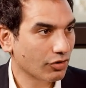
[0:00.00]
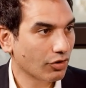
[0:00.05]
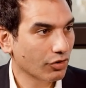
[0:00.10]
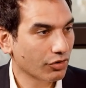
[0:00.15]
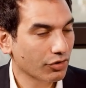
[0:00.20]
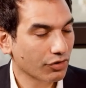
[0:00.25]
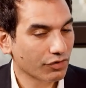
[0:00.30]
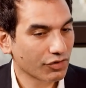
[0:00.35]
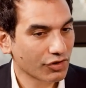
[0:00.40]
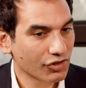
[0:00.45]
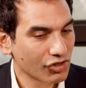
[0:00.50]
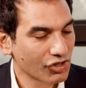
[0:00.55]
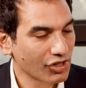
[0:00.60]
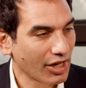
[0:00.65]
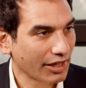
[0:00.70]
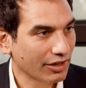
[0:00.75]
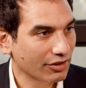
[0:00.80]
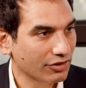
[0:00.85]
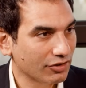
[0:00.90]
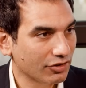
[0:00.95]
growth of the
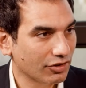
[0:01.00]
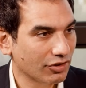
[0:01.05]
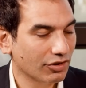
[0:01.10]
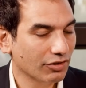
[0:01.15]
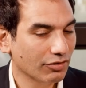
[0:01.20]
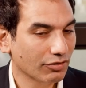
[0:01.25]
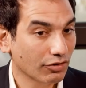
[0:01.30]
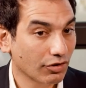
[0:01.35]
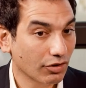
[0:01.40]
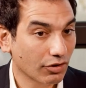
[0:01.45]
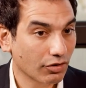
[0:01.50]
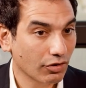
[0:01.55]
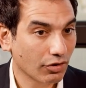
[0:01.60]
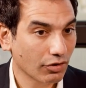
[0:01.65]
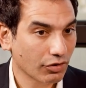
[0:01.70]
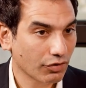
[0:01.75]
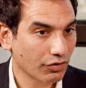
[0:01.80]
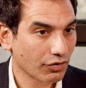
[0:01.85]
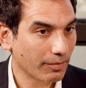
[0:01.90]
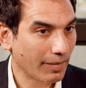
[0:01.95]
sector the
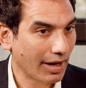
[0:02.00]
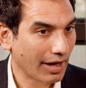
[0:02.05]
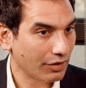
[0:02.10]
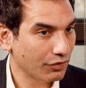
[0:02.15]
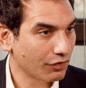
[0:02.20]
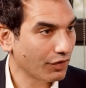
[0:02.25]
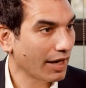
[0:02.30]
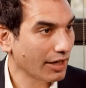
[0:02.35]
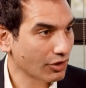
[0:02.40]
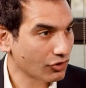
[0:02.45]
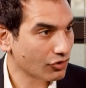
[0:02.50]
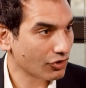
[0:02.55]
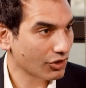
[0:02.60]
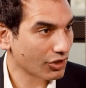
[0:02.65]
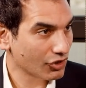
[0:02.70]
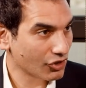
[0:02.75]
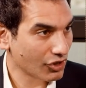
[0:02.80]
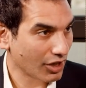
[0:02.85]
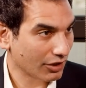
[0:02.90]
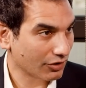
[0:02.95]
growth of the
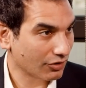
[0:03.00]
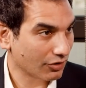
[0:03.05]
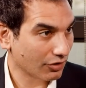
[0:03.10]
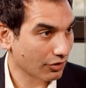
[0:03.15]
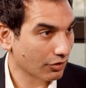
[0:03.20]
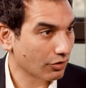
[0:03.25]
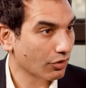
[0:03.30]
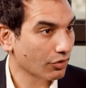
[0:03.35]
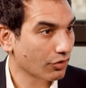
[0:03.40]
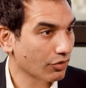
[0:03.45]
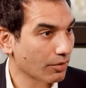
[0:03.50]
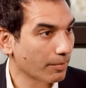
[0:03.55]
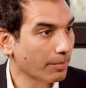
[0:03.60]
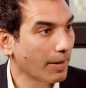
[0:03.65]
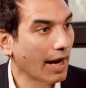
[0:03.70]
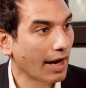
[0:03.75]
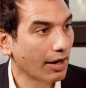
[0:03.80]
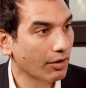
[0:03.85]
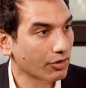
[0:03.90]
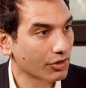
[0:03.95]
manufacturing sector the growth of the
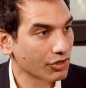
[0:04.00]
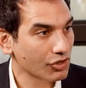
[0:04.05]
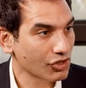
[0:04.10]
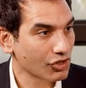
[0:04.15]
power